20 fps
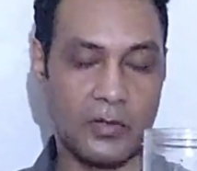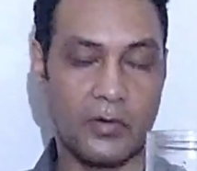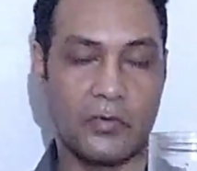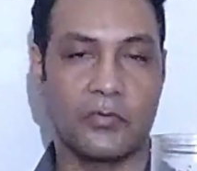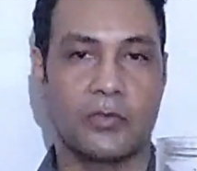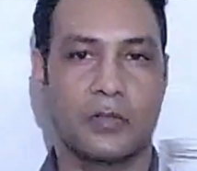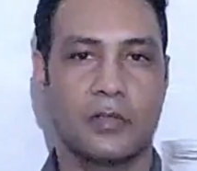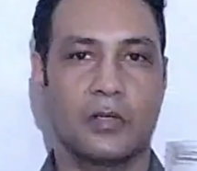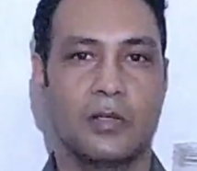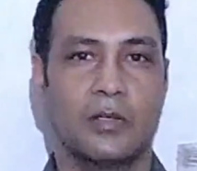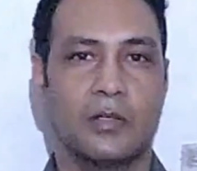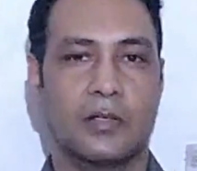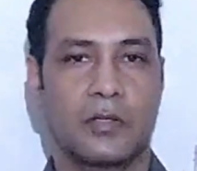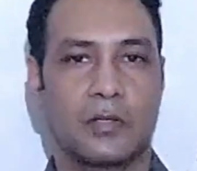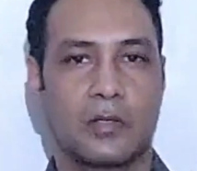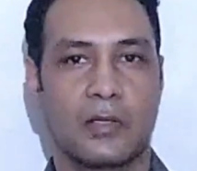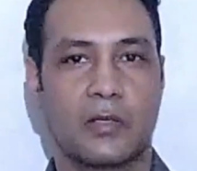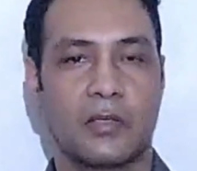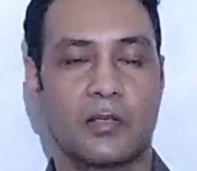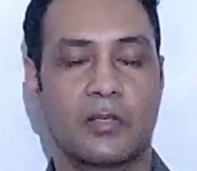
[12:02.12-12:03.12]
of the
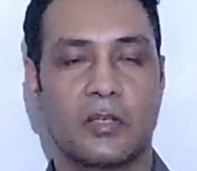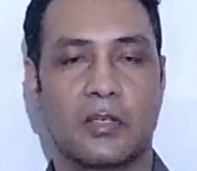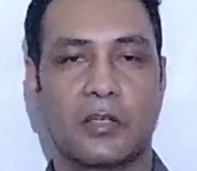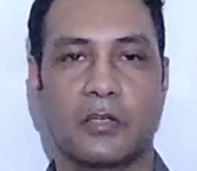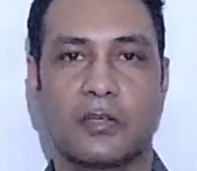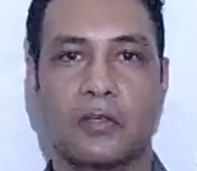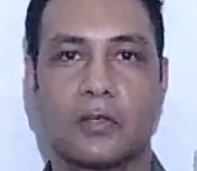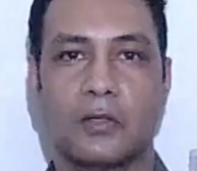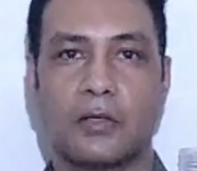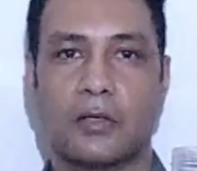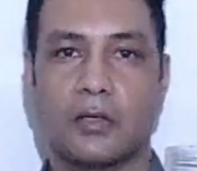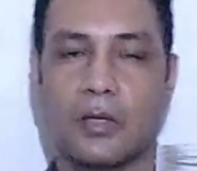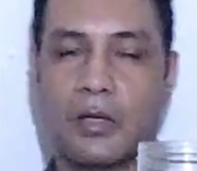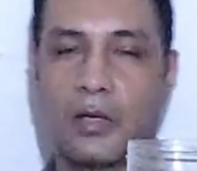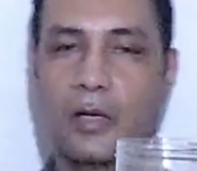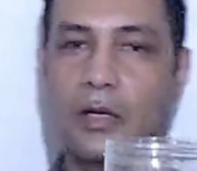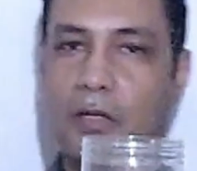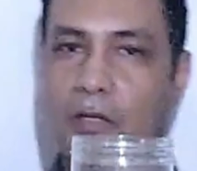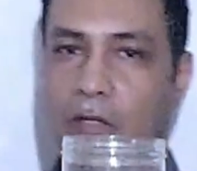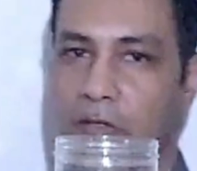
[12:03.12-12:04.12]
container
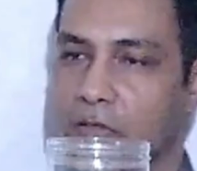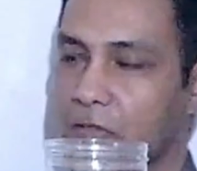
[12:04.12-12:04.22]
and